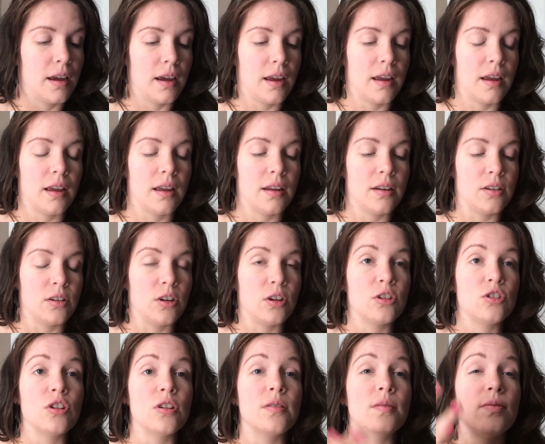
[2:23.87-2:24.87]
And you
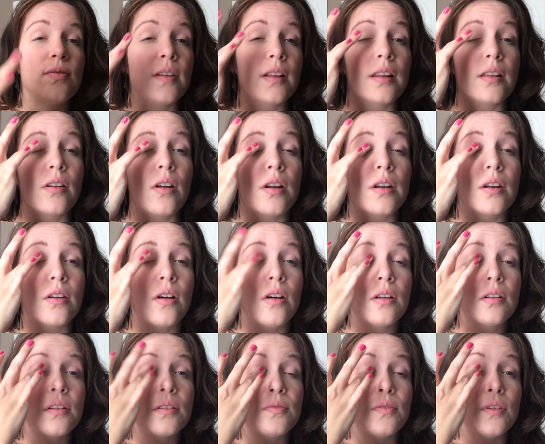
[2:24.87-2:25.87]
shouldn't feel it on at
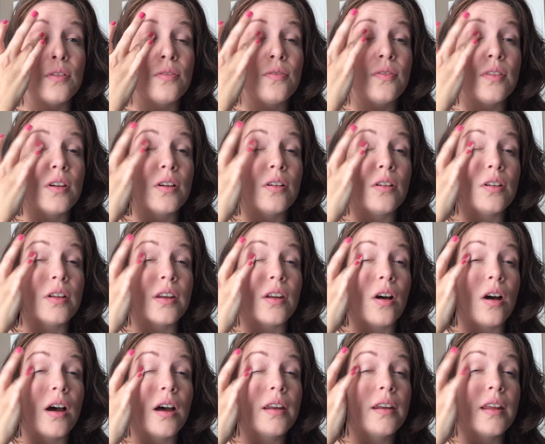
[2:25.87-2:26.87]
all. If you feel it
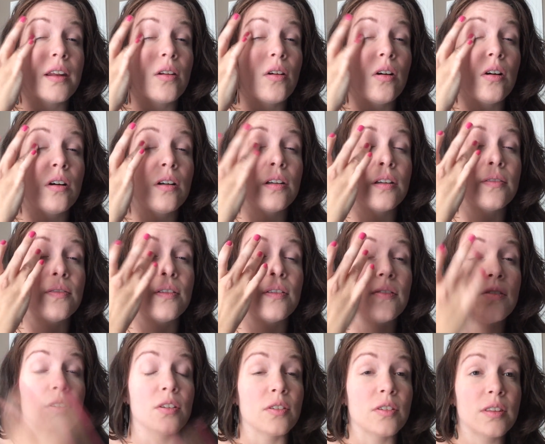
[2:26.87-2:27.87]
on at all, if it
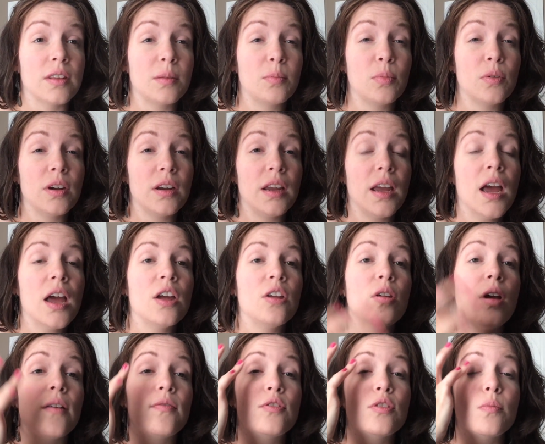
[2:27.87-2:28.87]
feels slippery, you
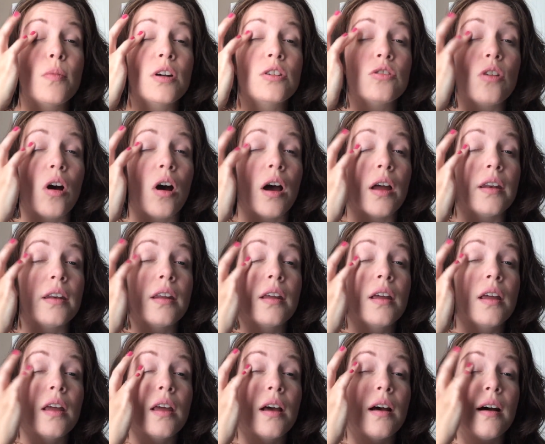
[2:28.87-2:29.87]
have too much on.
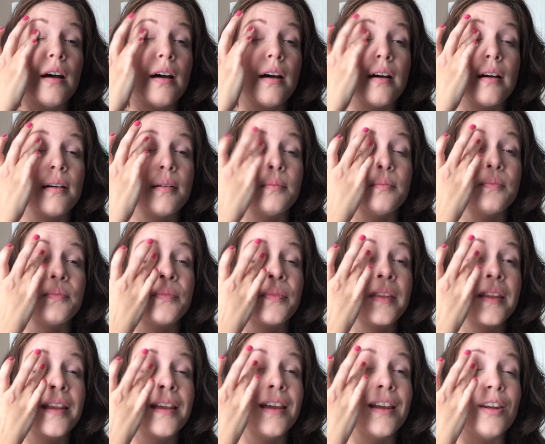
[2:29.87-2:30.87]
Um,
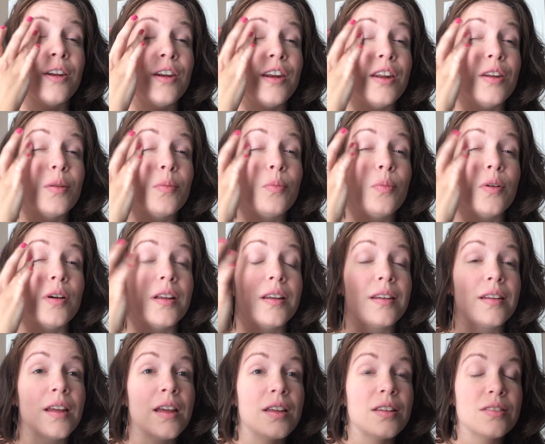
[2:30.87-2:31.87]
and you need to
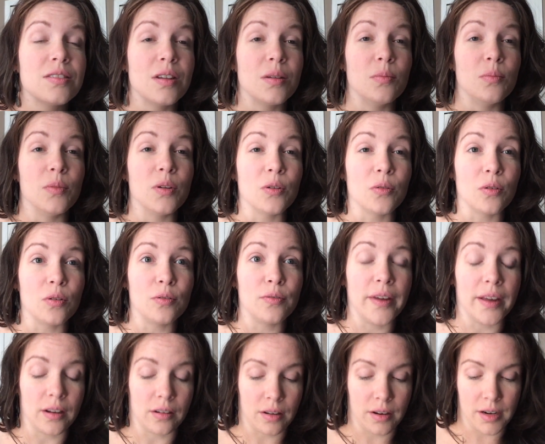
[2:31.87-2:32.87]
put some mineral
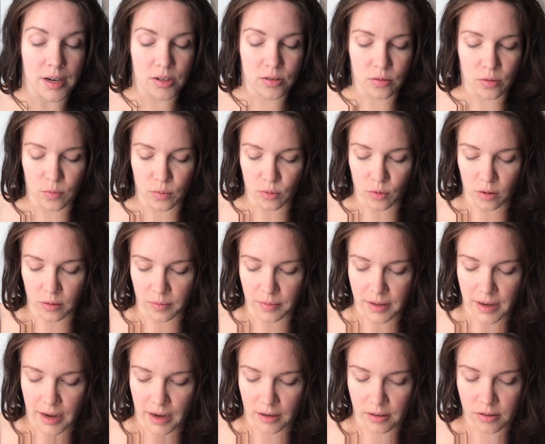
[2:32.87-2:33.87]
veil on it to absorb
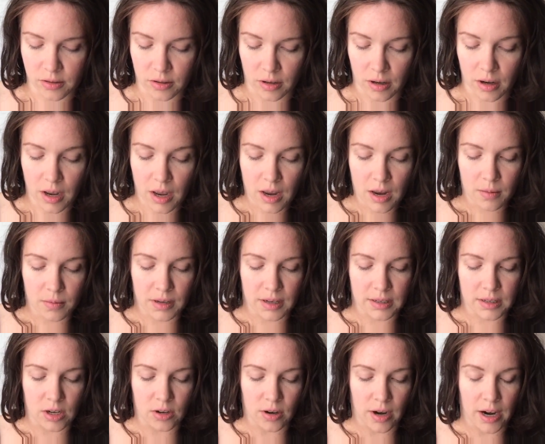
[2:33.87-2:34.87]
the extra,
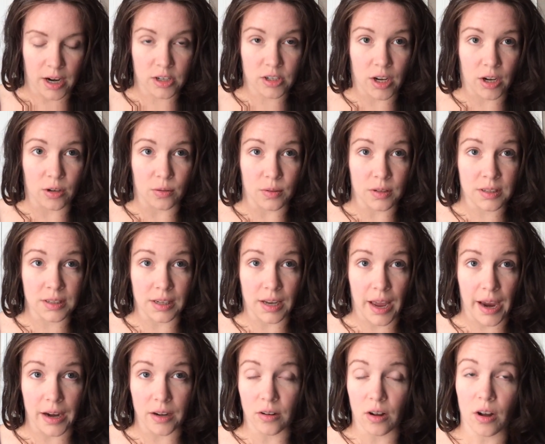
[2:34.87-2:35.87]
because then your eyeshadow will
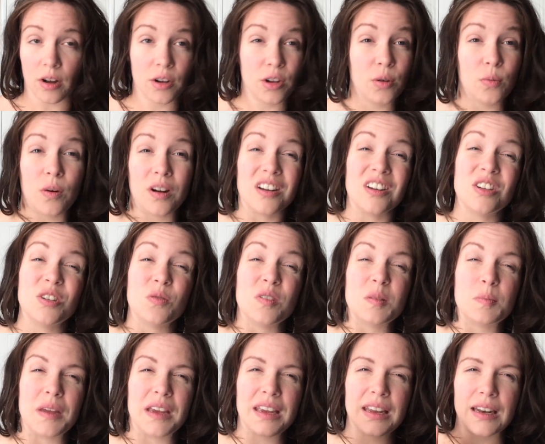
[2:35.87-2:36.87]
slide. All you want to do
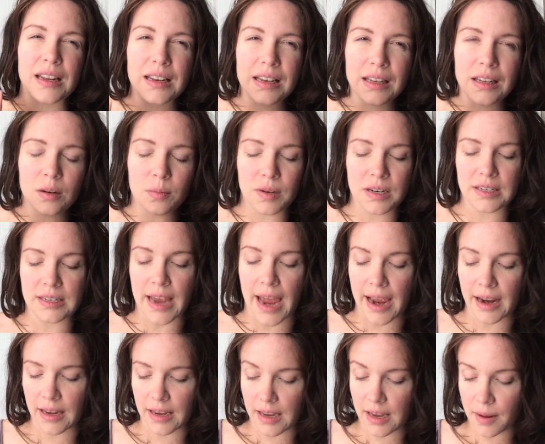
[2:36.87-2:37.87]
is make it a little bit
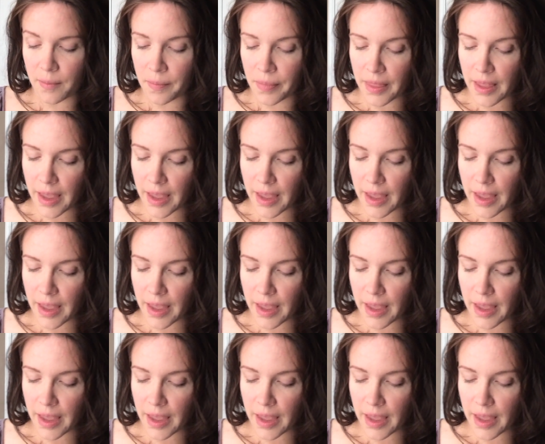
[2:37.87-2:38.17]
tacky